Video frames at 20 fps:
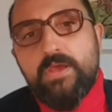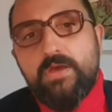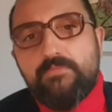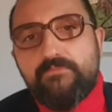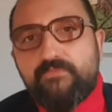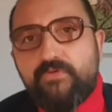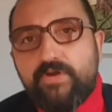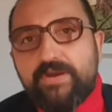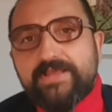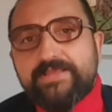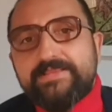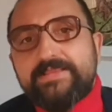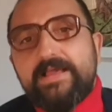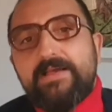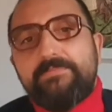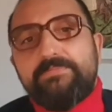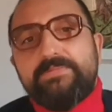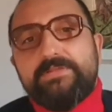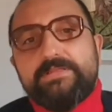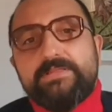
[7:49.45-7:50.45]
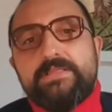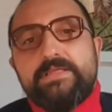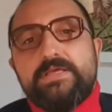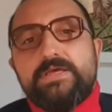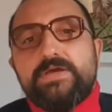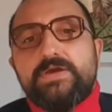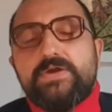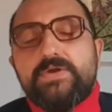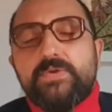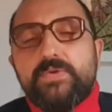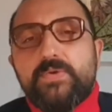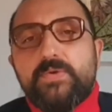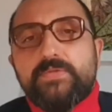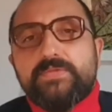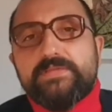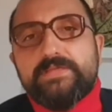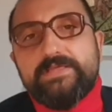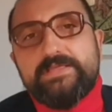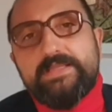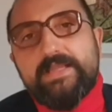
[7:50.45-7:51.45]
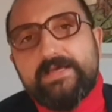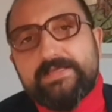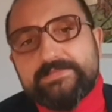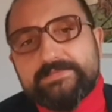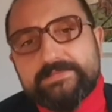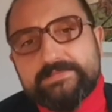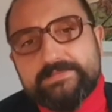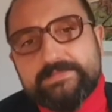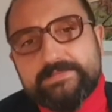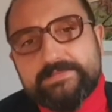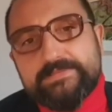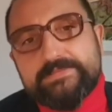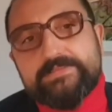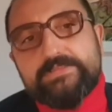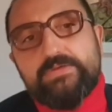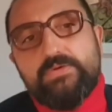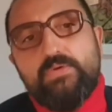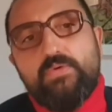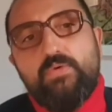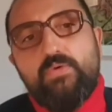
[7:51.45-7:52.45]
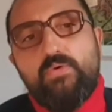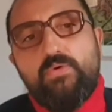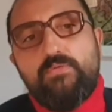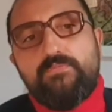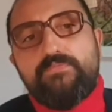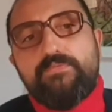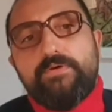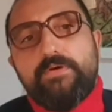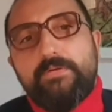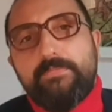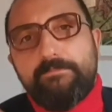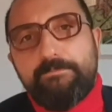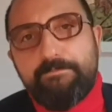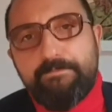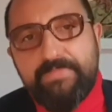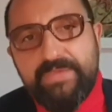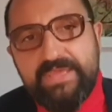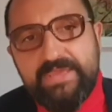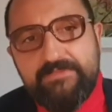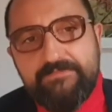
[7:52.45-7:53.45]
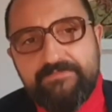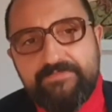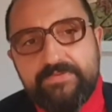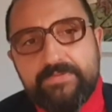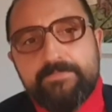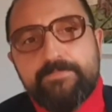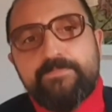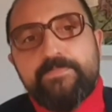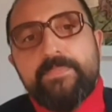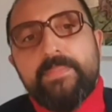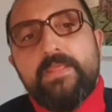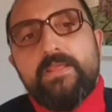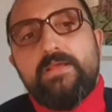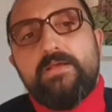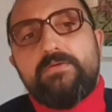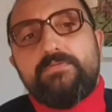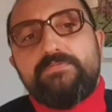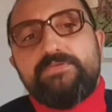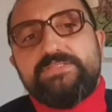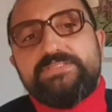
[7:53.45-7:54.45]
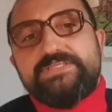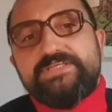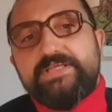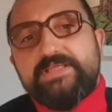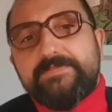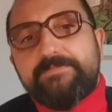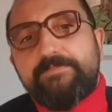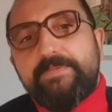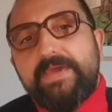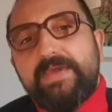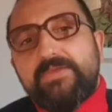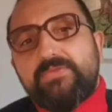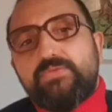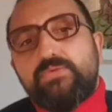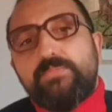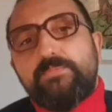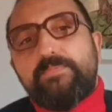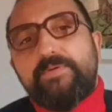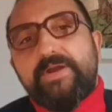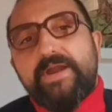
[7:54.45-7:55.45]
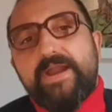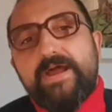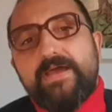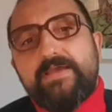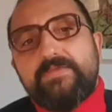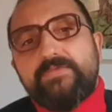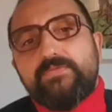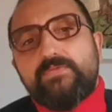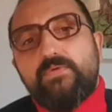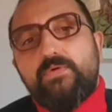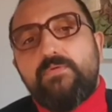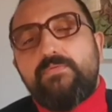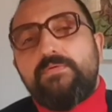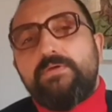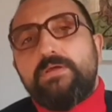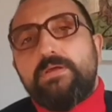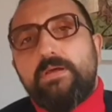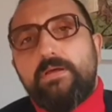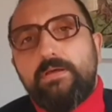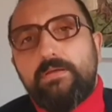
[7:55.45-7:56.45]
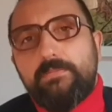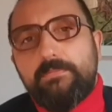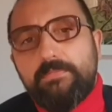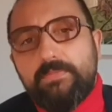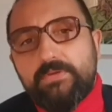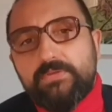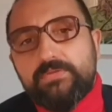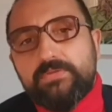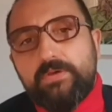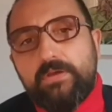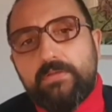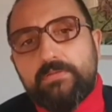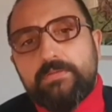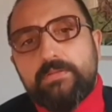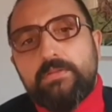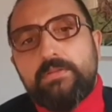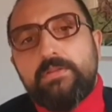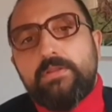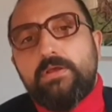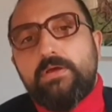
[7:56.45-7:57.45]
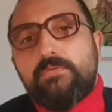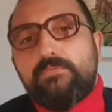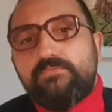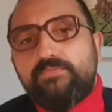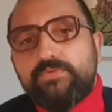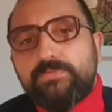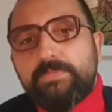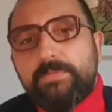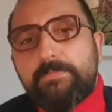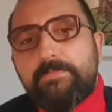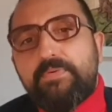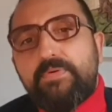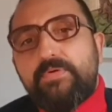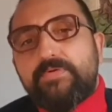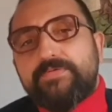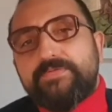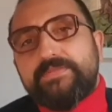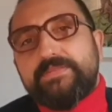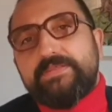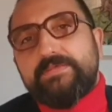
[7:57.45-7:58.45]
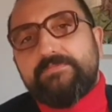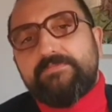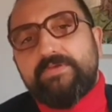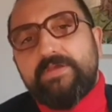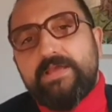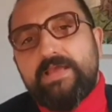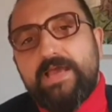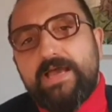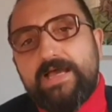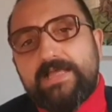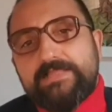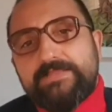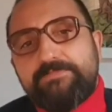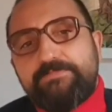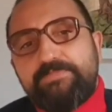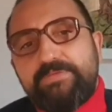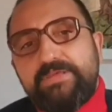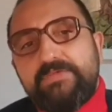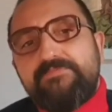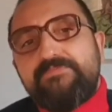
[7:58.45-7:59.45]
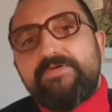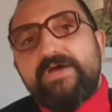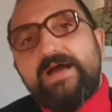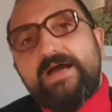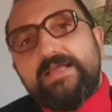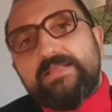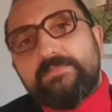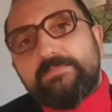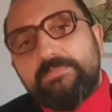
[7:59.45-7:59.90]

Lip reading: For example, cross elasticity of beef with respect to price of mutton would be positive, as beef and